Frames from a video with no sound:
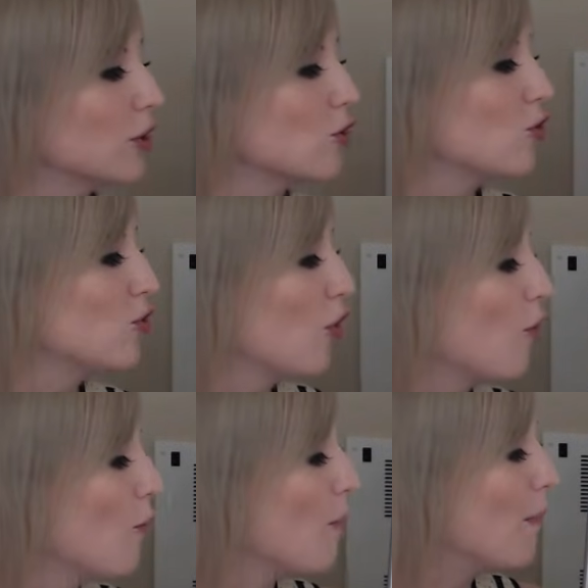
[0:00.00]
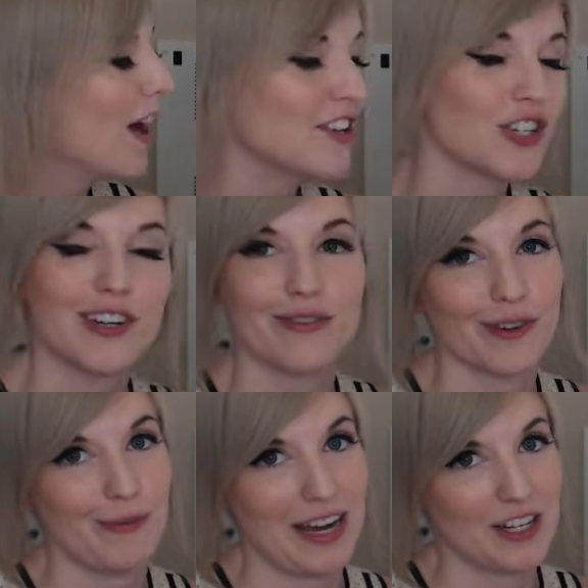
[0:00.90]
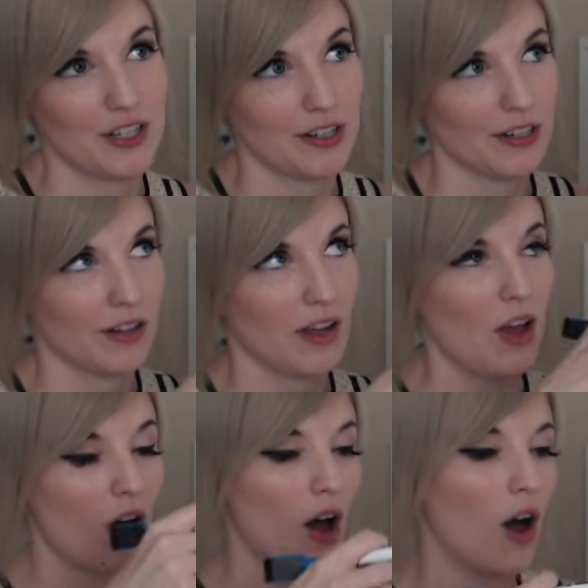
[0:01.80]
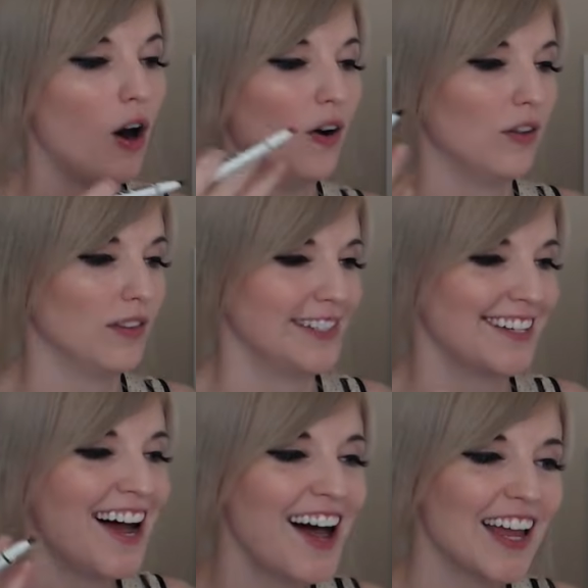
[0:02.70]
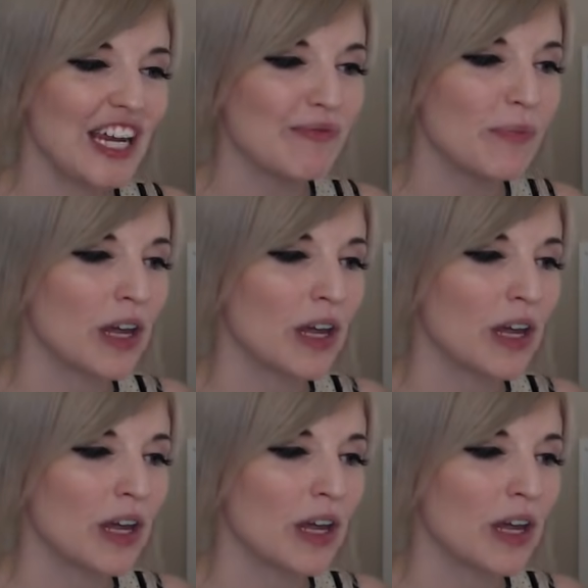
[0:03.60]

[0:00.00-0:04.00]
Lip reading: so much information all the time